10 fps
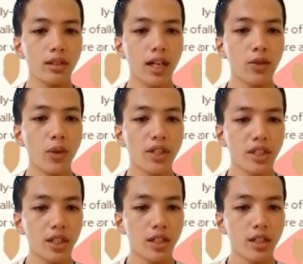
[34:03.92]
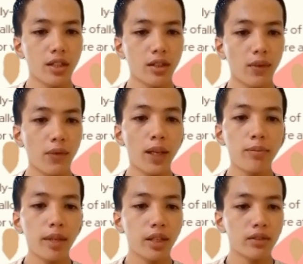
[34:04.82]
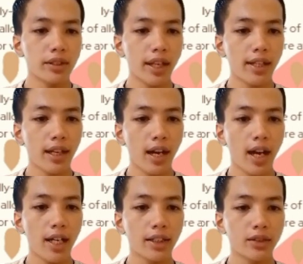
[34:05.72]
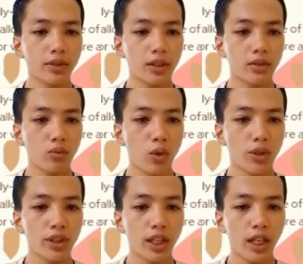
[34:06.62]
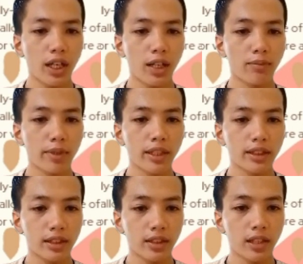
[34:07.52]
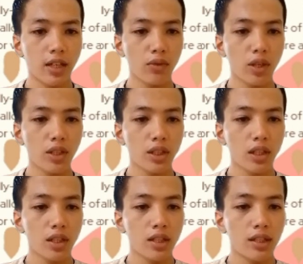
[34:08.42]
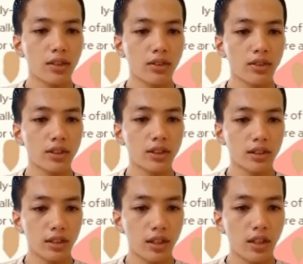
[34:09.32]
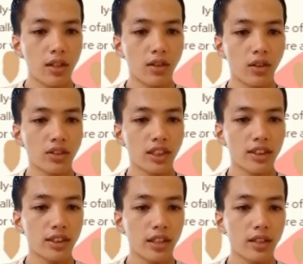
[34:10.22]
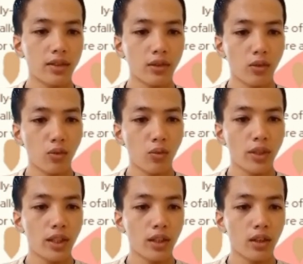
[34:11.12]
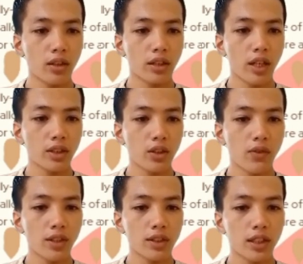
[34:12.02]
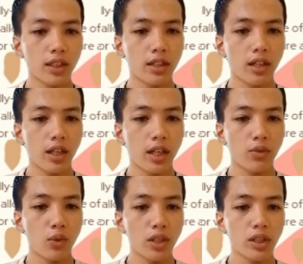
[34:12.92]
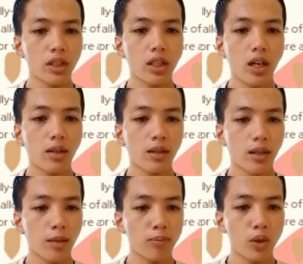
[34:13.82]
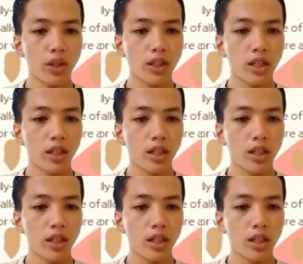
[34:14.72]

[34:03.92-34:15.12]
Language. The film may contain high swear words and menacing language consistent with the context of the scene in which they are employed.